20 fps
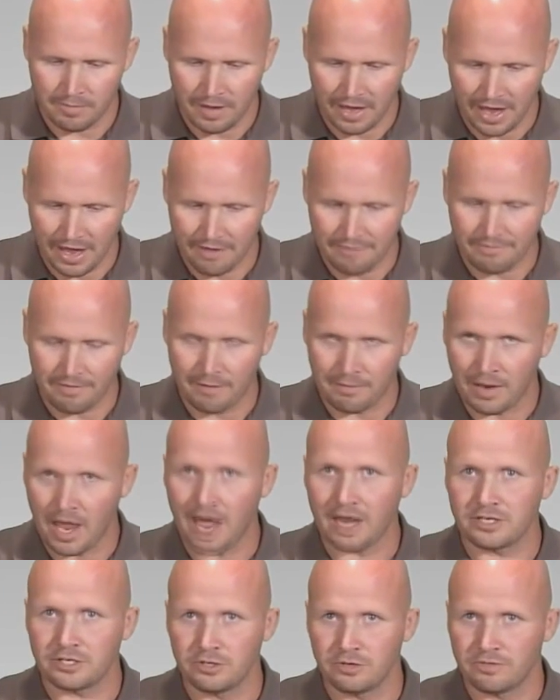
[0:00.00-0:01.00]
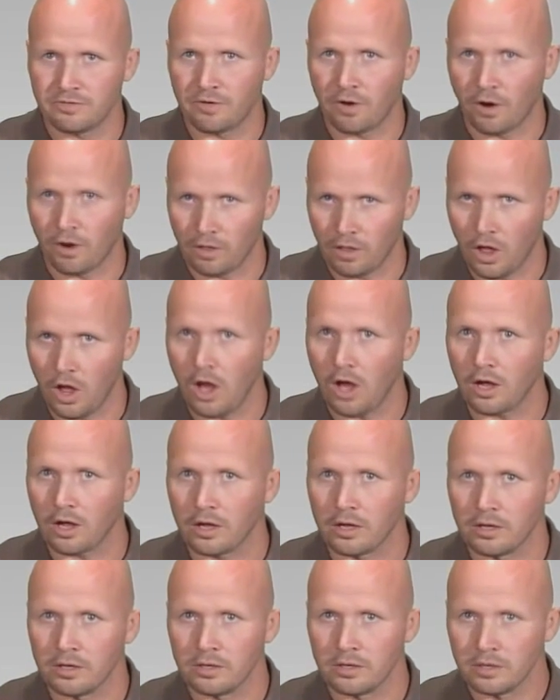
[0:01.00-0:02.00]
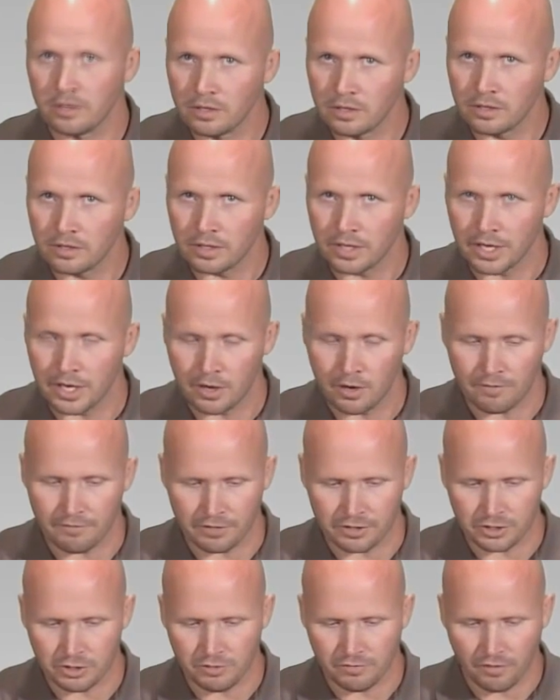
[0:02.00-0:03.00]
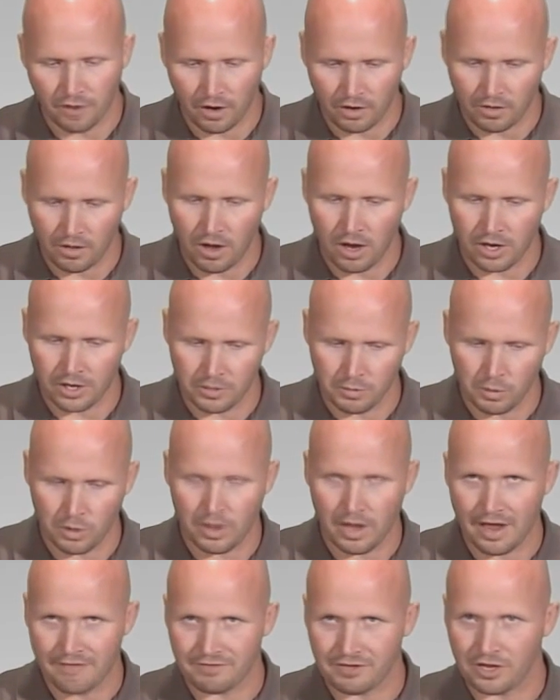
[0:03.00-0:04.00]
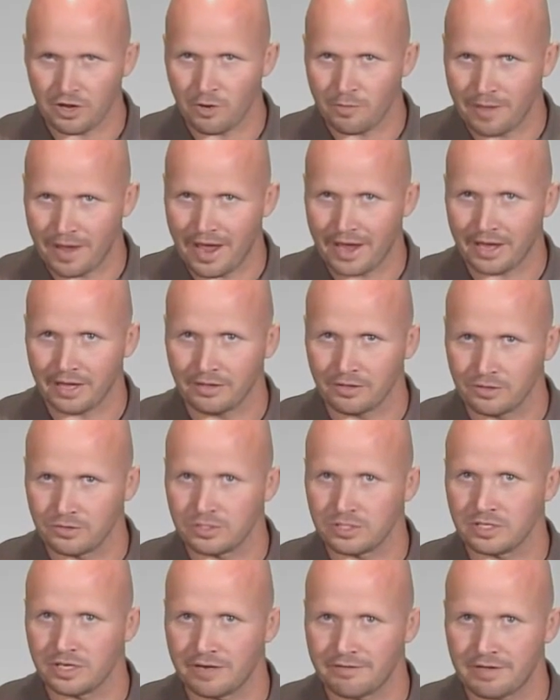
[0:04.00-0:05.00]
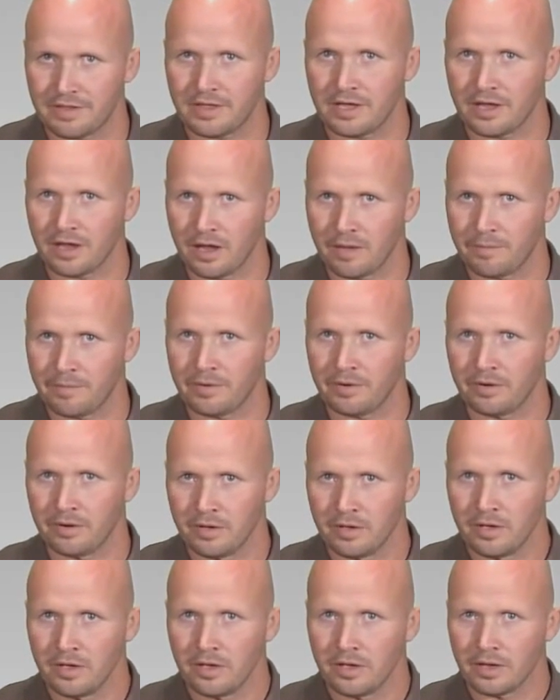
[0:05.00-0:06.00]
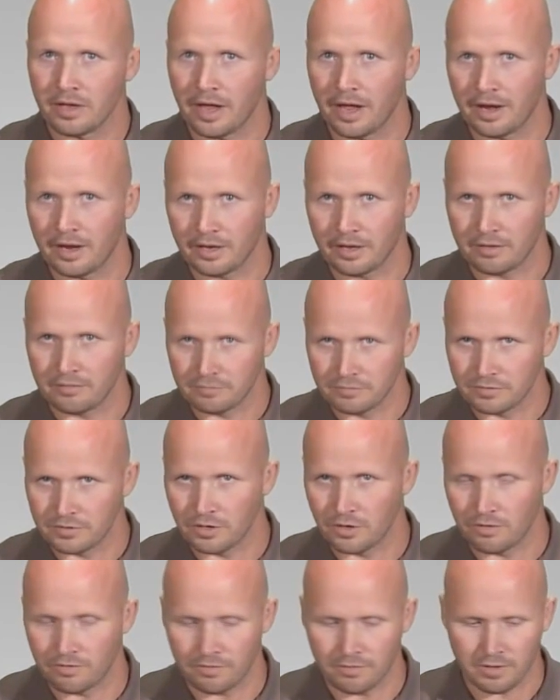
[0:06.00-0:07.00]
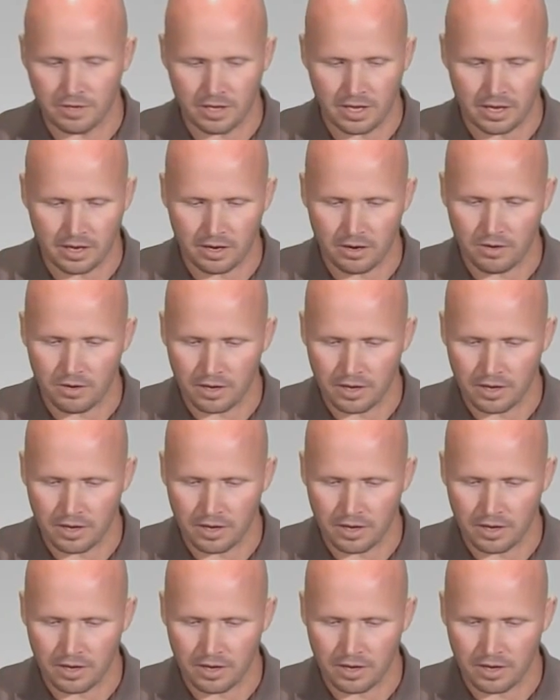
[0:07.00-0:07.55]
If I'm not too far along, you know, if you're too far along, you will have to go back and loosen everything up and kind of go from the get-go